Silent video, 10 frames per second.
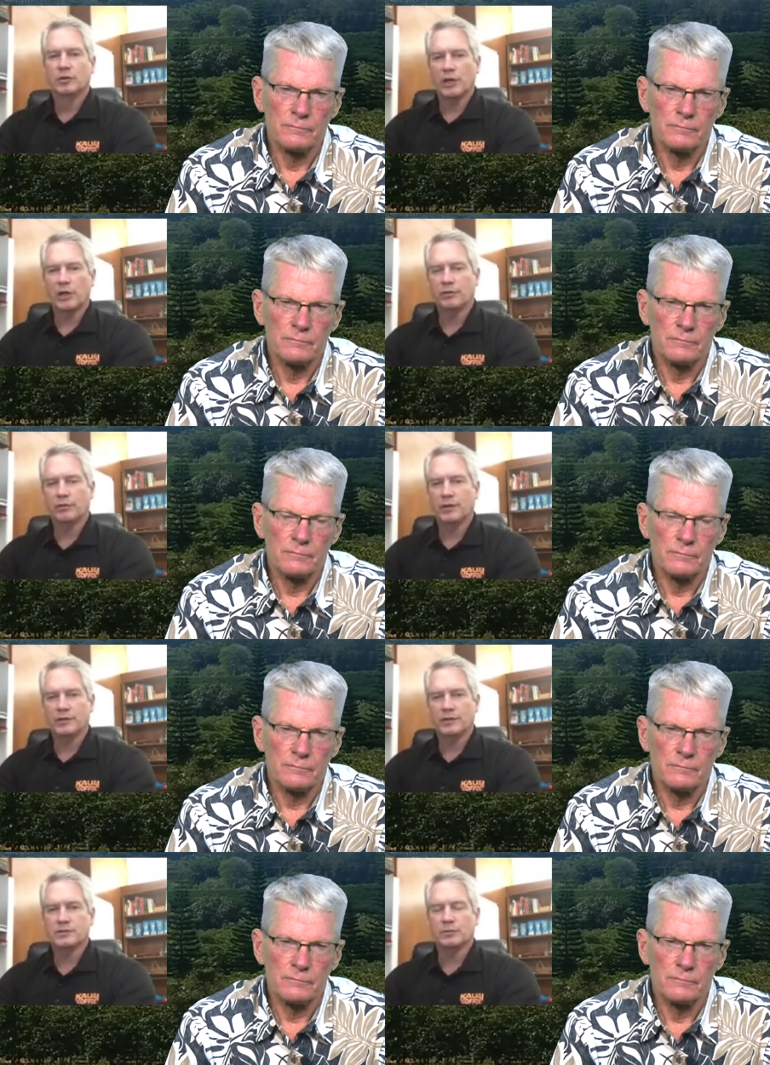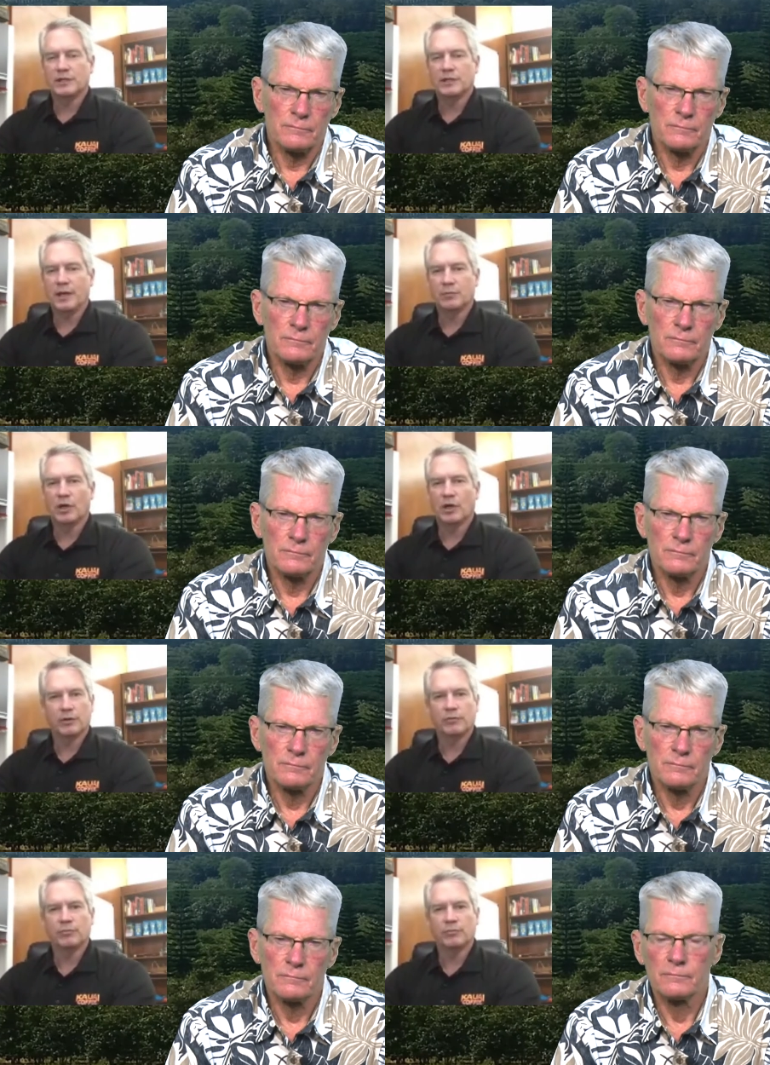Speaker 1: monitor things that we can't
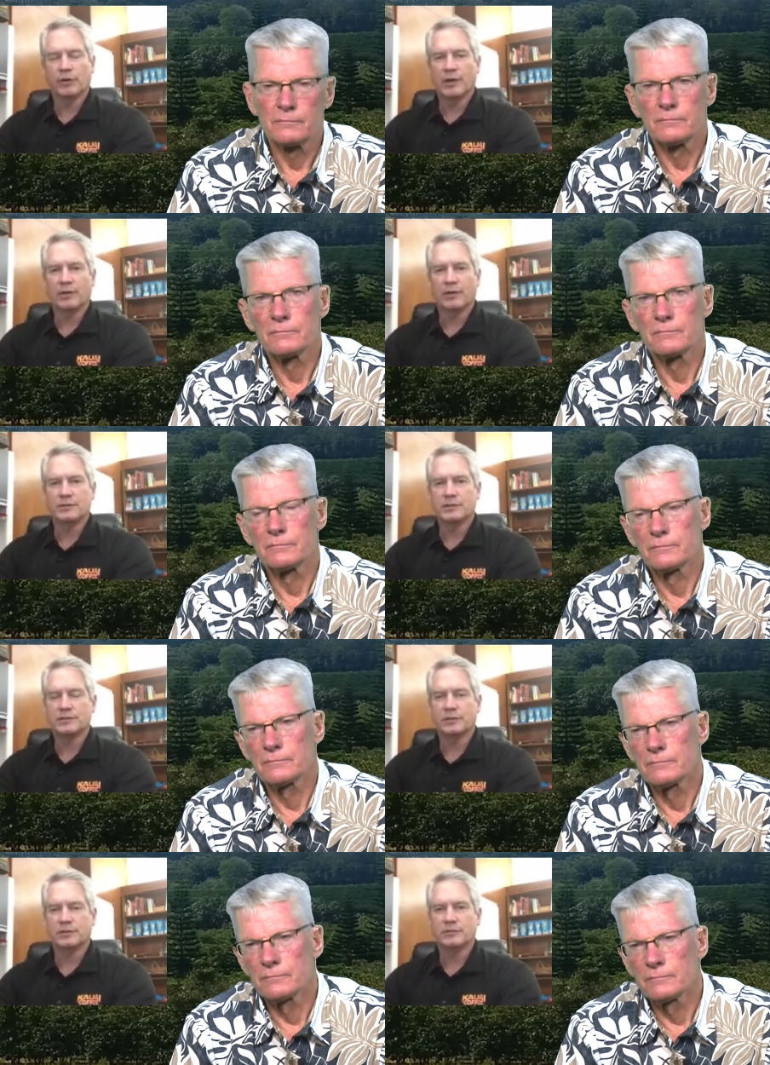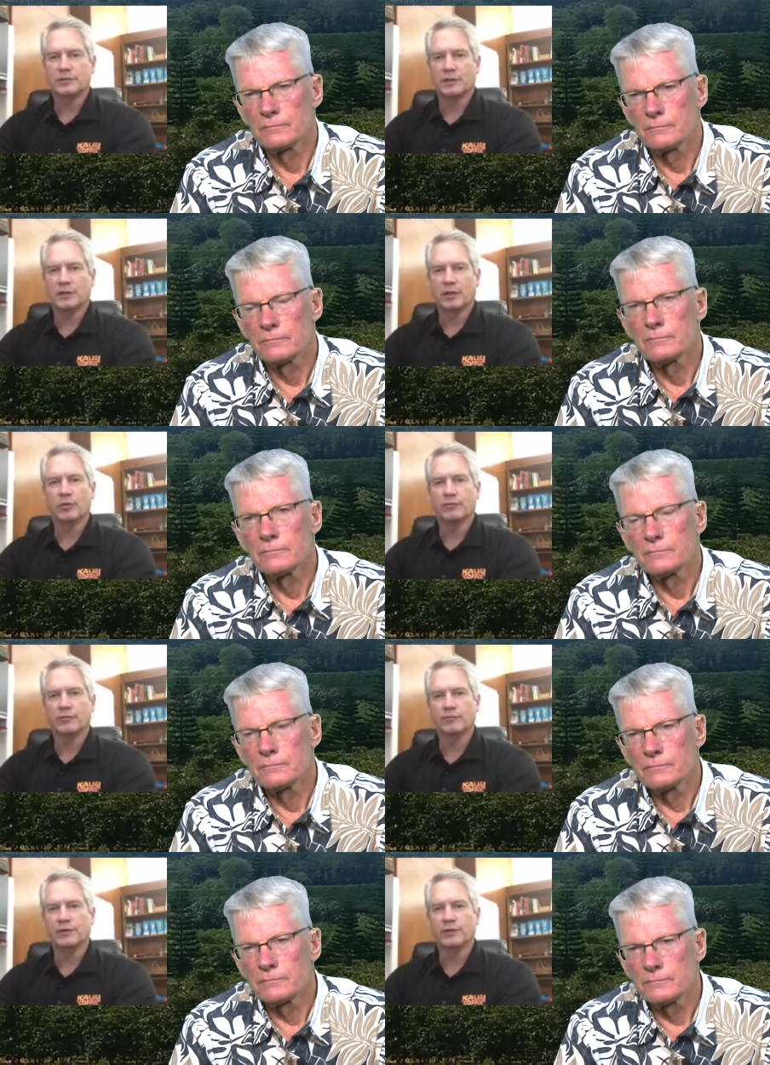monitor from the ground just seemed like a
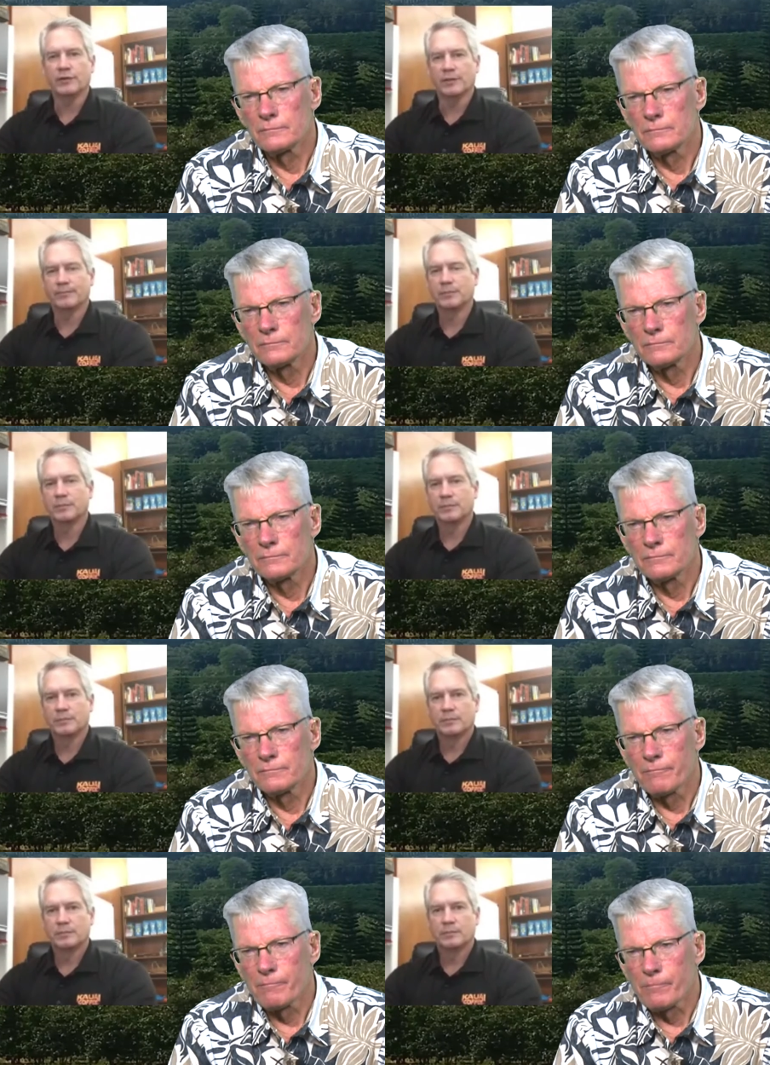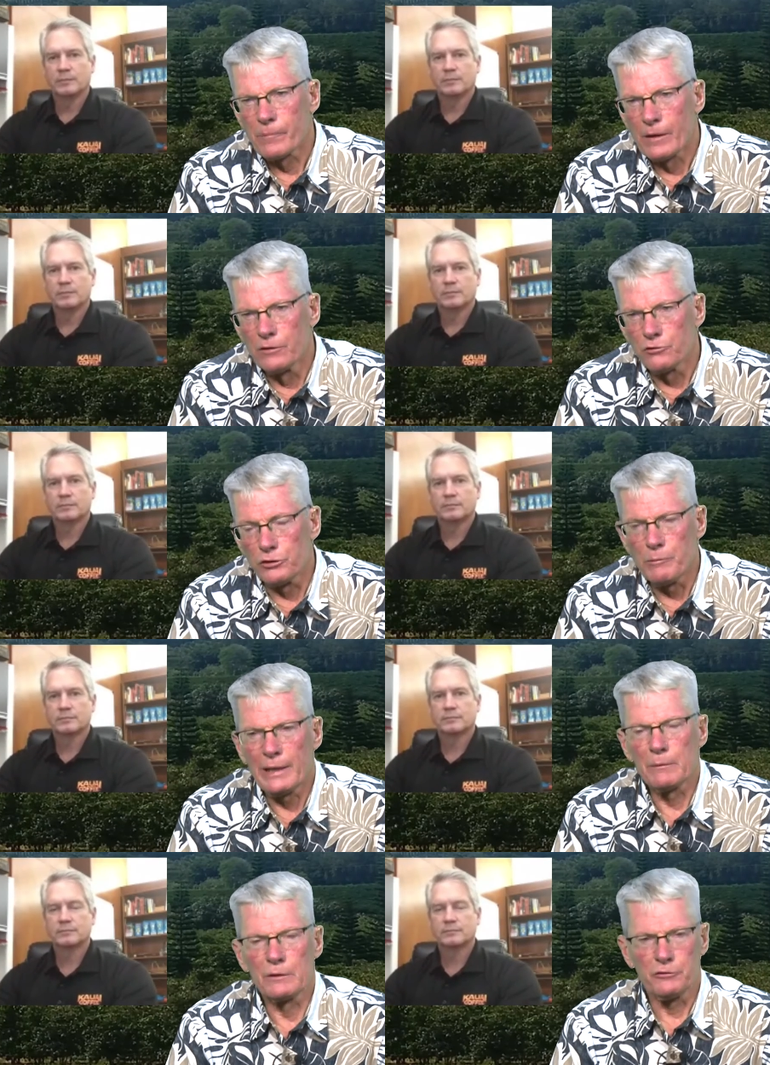perfect fit.
Speaker 2: So you've been
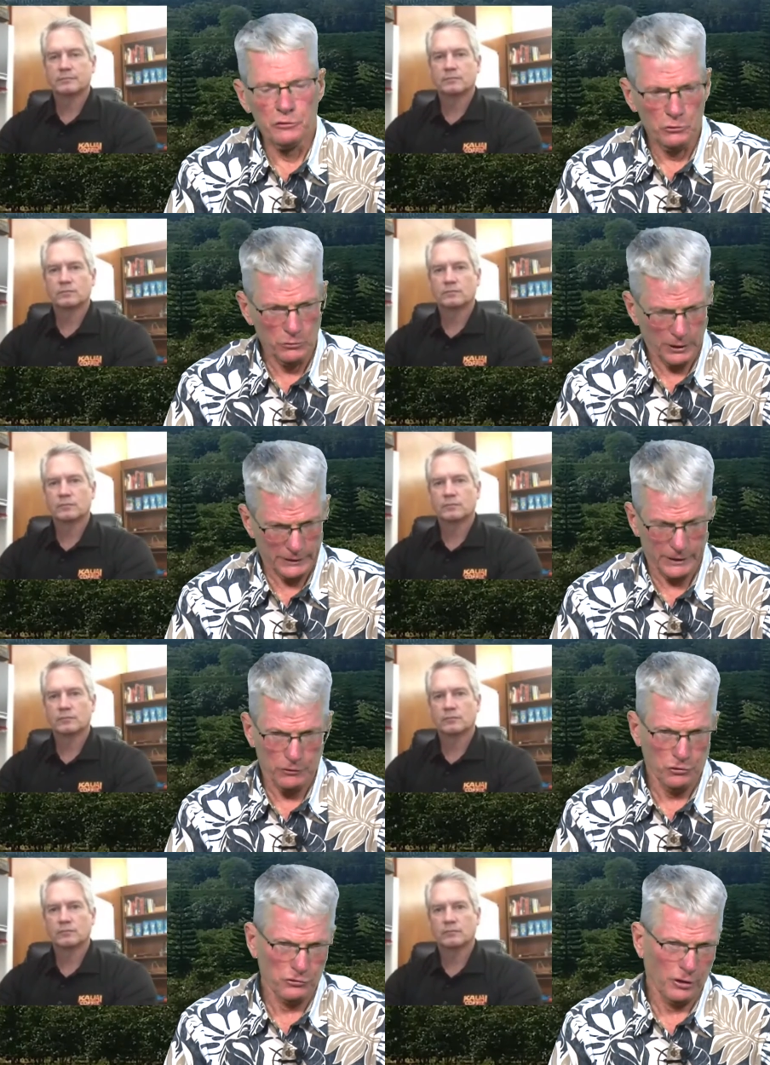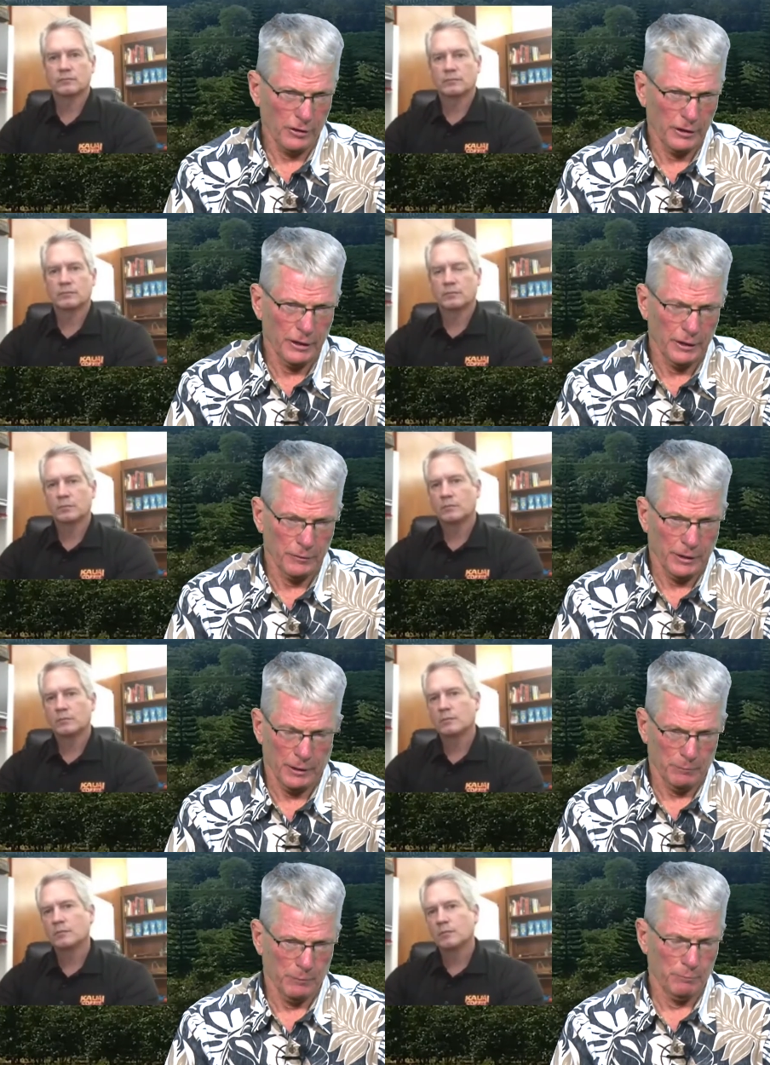able to uh, get this started and,
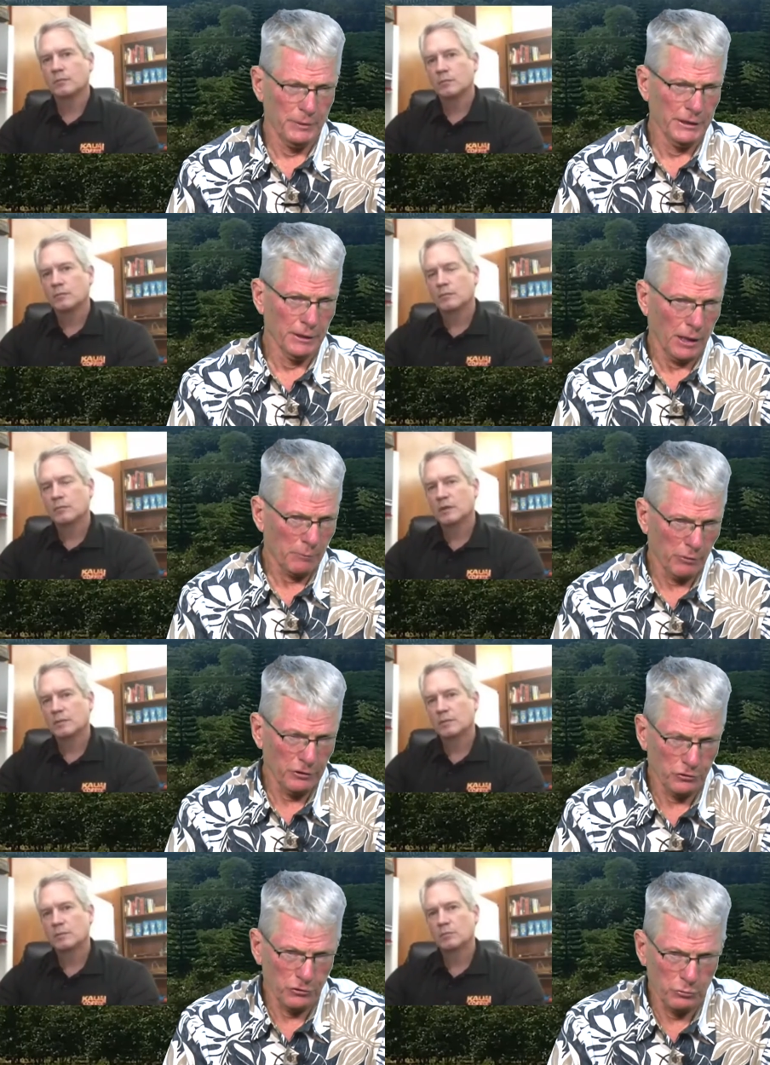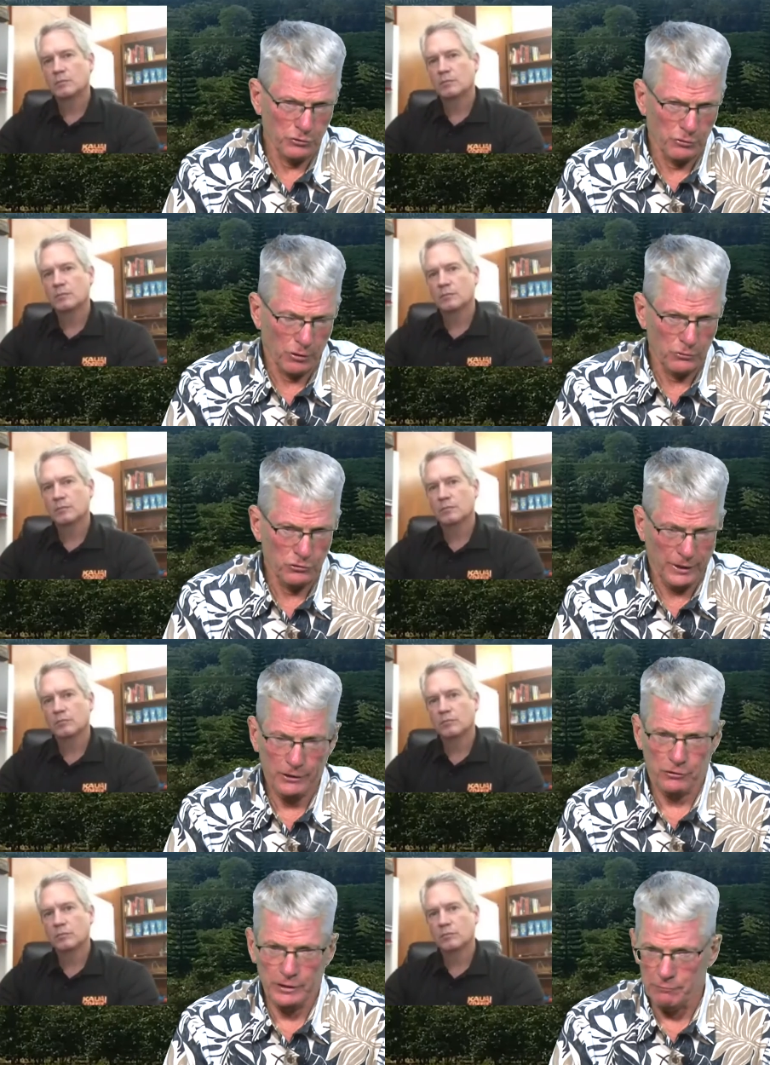and begin operations with drones
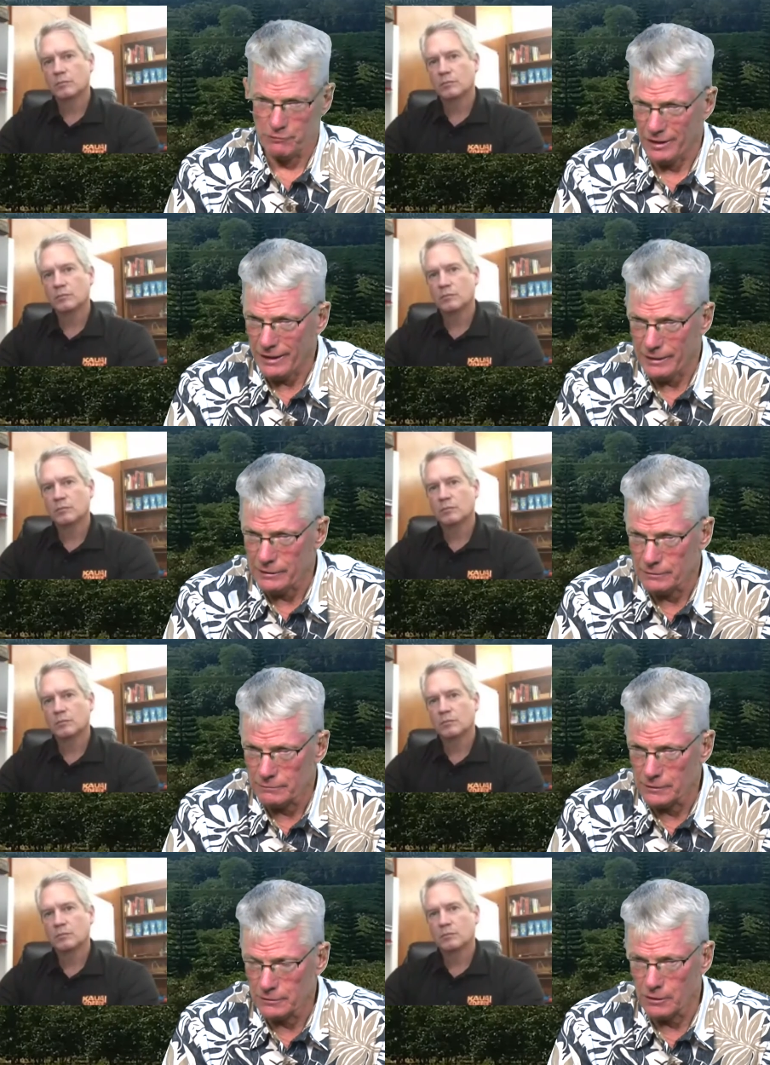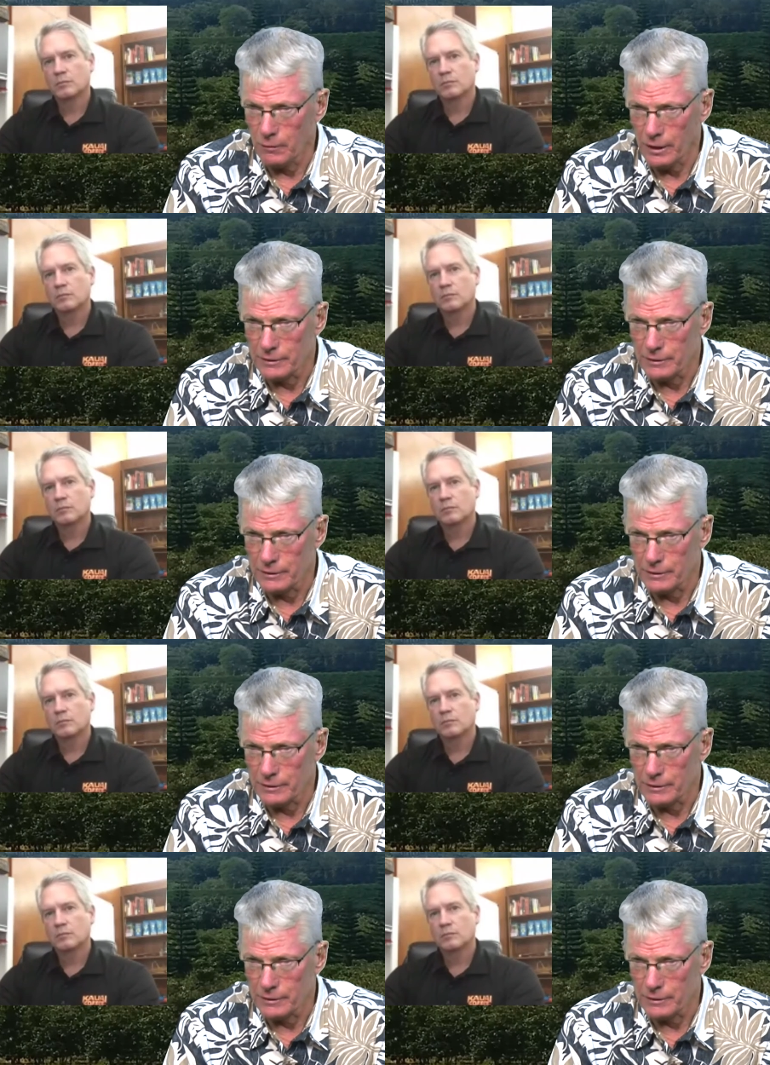actually today in, in Kauai.